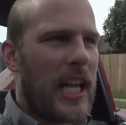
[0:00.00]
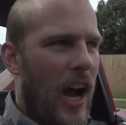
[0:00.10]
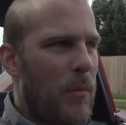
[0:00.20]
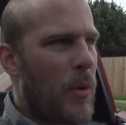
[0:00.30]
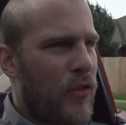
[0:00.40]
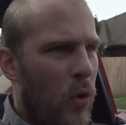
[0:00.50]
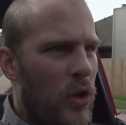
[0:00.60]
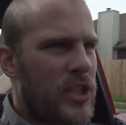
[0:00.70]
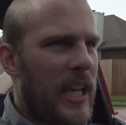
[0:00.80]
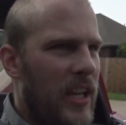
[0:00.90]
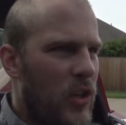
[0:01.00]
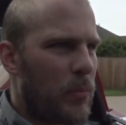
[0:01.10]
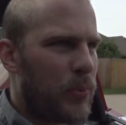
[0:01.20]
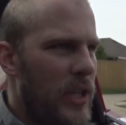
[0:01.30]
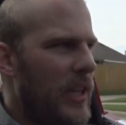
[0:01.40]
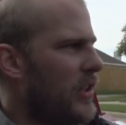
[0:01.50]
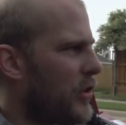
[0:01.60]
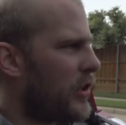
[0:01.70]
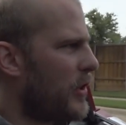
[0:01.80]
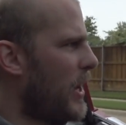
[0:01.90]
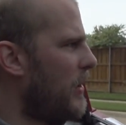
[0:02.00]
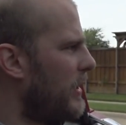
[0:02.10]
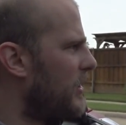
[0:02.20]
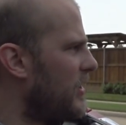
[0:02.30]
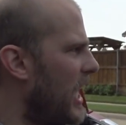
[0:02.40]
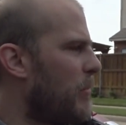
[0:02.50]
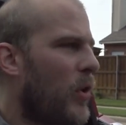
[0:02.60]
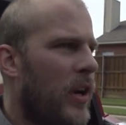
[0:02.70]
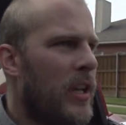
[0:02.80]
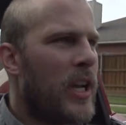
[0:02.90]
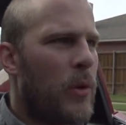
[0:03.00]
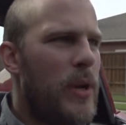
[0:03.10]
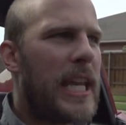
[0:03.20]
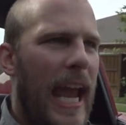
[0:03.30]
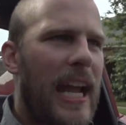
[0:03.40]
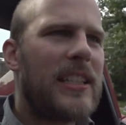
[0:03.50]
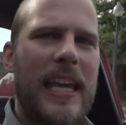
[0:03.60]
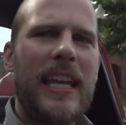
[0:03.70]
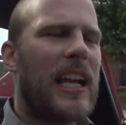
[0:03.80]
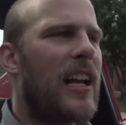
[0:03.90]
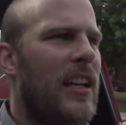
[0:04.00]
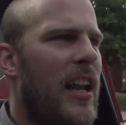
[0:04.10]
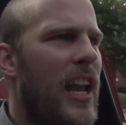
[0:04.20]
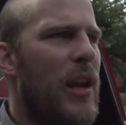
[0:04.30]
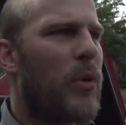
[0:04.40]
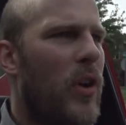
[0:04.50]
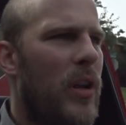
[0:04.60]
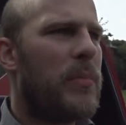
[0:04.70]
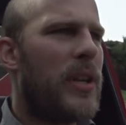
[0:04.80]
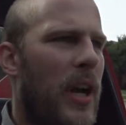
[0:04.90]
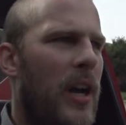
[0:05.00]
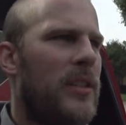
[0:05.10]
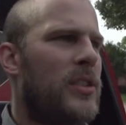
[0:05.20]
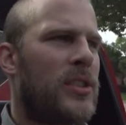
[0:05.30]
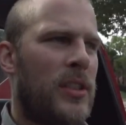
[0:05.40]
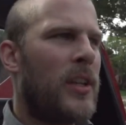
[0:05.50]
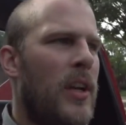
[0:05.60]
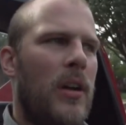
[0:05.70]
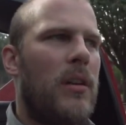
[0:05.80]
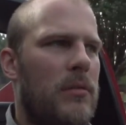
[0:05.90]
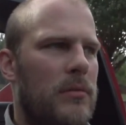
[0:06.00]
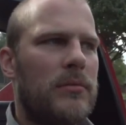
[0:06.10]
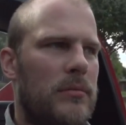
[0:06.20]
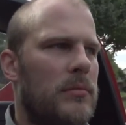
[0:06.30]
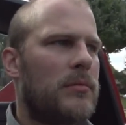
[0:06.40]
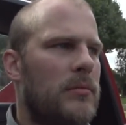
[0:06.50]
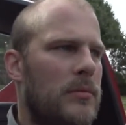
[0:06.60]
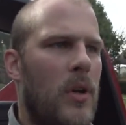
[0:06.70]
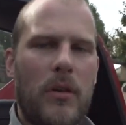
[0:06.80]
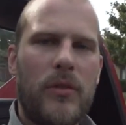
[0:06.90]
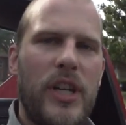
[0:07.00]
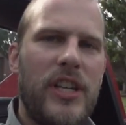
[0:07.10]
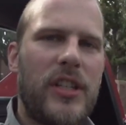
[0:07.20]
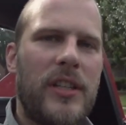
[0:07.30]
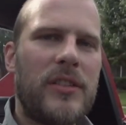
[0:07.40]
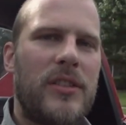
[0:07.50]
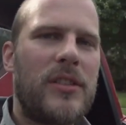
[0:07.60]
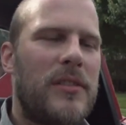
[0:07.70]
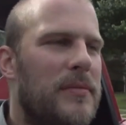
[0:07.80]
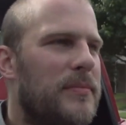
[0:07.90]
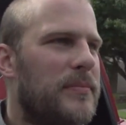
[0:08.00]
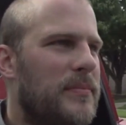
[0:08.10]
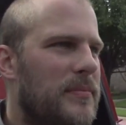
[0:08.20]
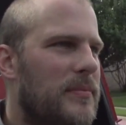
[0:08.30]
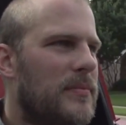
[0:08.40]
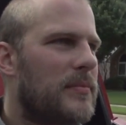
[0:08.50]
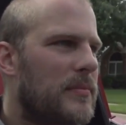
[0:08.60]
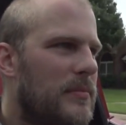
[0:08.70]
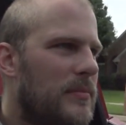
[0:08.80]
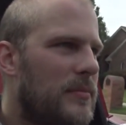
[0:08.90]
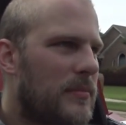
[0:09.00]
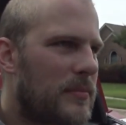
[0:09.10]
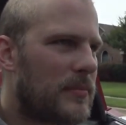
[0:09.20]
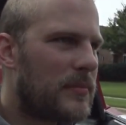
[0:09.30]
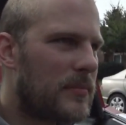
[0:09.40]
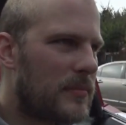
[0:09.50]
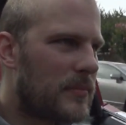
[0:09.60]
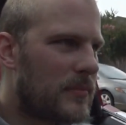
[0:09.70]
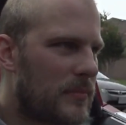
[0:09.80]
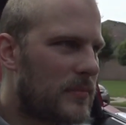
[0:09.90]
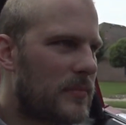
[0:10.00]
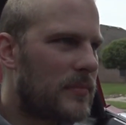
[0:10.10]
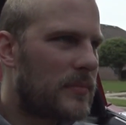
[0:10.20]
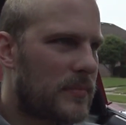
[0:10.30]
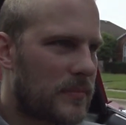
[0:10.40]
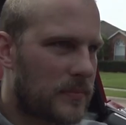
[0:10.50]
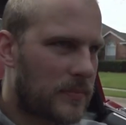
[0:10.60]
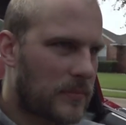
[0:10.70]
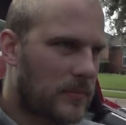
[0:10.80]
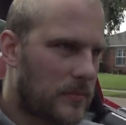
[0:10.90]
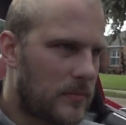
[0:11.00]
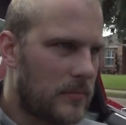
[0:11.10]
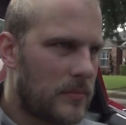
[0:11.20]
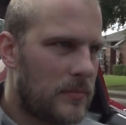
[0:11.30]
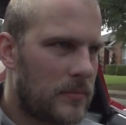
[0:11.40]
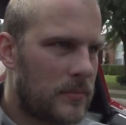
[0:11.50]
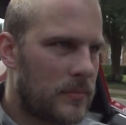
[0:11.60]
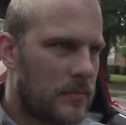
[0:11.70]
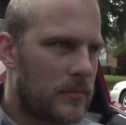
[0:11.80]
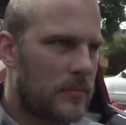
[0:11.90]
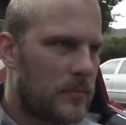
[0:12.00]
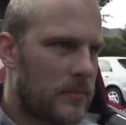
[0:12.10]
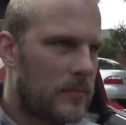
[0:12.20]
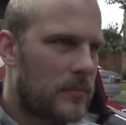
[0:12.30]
Now, I'm, of course, getting completely turned around in this neighborhood. We can't take it out of the neighborhood because of well, reasons. It looks like you're going to have to, unless you're going up here and then you'll take a left.